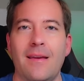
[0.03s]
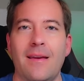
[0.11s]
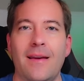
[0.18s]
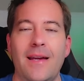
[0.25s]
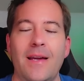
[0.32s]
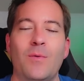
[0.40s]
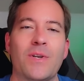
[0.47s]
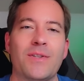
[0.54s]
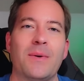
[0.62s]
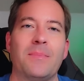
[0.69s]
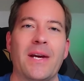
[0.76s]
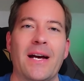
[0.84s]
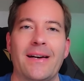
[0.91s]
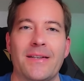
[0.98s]
Hey, what's
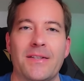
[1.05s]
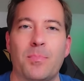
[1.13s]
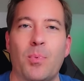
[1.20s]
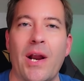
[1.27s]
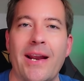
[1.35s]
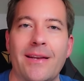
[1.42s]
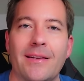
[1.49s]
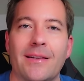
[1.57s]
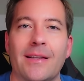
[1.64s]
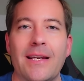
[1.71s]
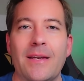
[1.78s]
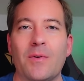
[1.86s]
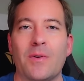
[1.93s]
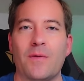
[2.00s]
up guys? Brandon
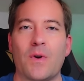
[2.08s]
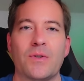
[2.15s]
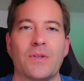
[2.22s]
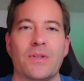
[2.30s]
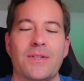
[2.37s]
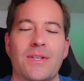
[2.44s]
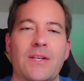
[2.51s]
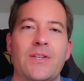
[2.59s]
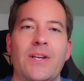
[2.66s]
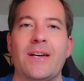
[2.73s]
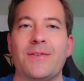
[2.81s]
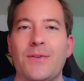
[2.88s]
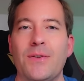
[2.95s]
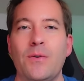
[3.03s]
Lee with Virtualization
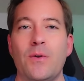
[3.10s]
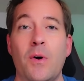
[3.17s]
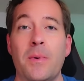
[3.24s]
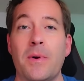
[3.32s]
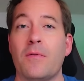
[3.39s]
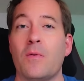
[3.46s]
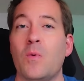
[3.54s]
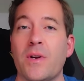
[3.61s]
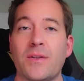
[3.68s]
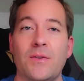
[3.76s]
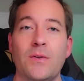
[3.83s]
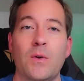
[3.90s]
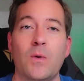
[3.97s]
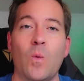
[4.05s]
How To. Hope everyone
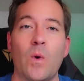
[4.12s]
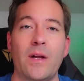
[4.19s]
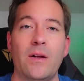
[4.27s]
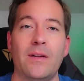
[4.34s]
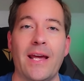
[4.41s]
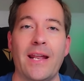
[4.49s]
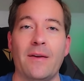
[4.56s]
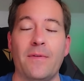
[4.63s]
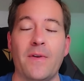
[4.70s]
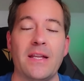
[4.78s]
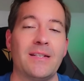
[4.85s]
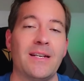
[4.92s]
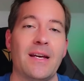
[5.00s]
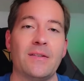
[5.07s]
is doing well, had a
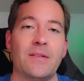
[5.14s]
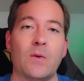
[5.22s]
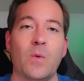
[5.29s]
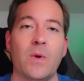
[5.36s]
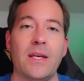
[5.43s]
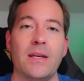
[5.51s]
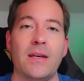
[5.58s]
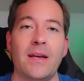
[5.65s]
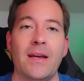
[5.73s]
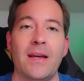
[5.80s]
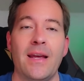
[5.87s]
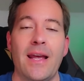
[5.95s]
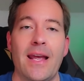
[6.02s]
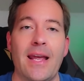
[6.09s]
fantastic week,
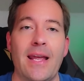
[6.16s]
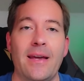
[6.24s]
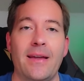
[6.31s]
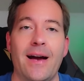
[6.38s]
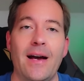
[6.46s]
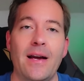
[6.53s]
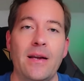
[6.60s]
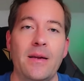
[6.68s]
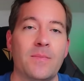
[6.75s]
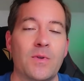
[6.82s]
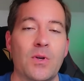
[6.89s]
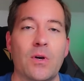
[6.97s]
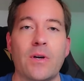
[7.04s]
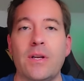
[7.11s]
and I am
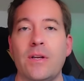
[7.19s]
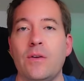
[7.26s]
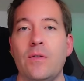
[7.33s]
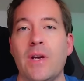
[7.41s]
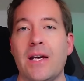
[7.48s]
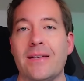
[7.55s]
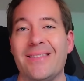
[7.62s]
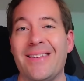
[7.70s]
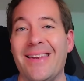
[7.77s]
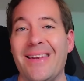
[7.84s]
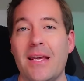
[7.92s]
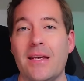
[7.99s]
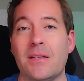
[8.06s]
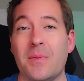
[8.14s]
talking to you guys
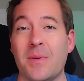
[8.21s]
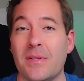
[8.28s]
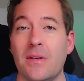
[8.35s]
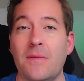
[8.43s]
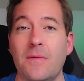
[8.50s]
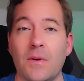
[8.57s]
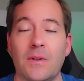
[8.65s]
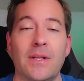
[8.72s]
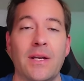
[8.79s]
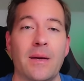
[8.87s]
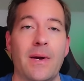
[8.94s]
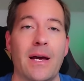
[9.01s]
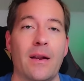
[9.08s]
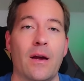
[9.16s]
today specifically
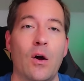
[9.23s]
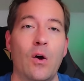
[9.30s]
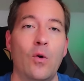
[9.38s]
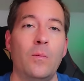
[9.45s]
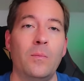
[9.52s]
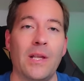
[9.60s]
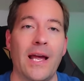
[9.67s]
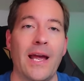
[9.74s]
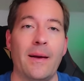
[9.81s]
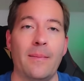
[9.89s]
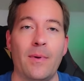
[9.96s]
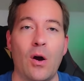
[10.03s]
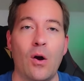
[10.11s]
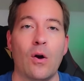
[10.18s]
about
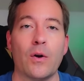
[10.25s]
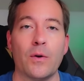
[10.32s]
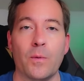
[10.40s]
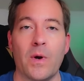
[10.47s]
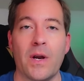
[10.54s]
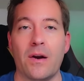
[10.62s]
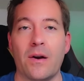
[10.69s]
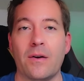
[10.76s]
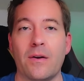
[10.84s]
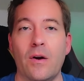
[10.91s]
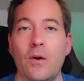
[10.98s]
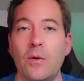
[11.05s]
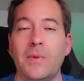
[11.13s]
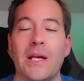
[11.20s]
HomeLab hardware,
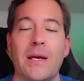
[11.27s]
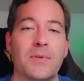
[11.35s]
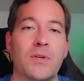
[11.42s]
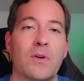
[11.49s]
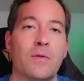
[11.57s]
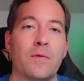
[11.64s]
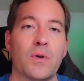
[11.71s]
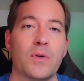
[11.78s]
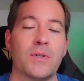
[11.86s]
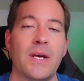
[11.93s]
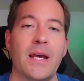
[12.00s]
HomeLab servers.